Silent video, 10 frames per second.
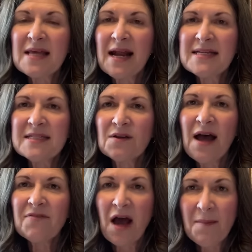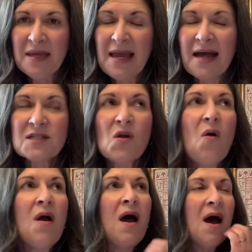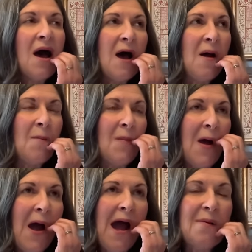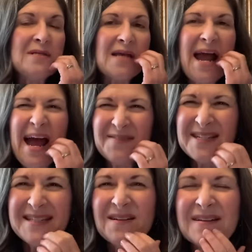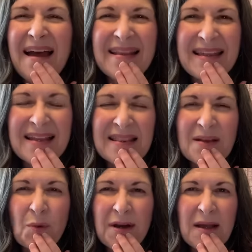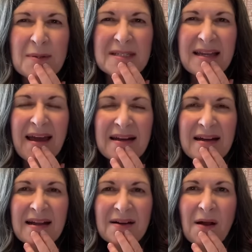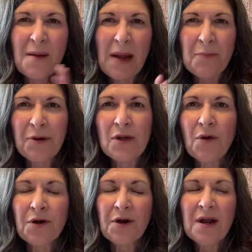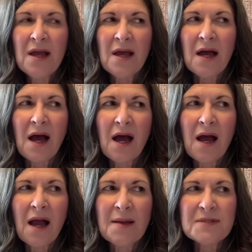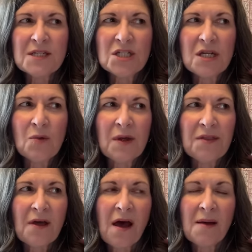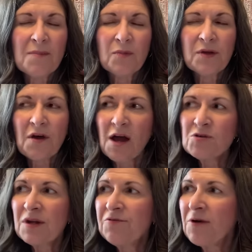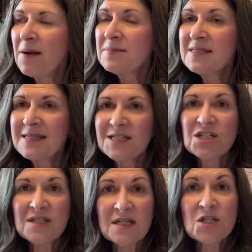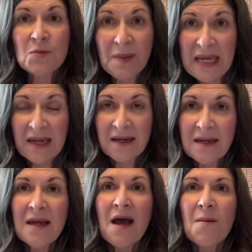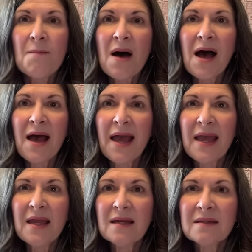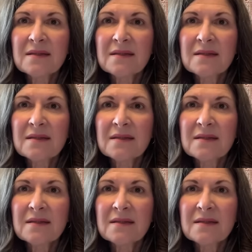that I still have coming yet. So um, I was, I have to still get, they, they weren't able to get it at, on my pre-order. Uh, I'm stitching with, um, with Audrey from Stitch Stitch Bead, my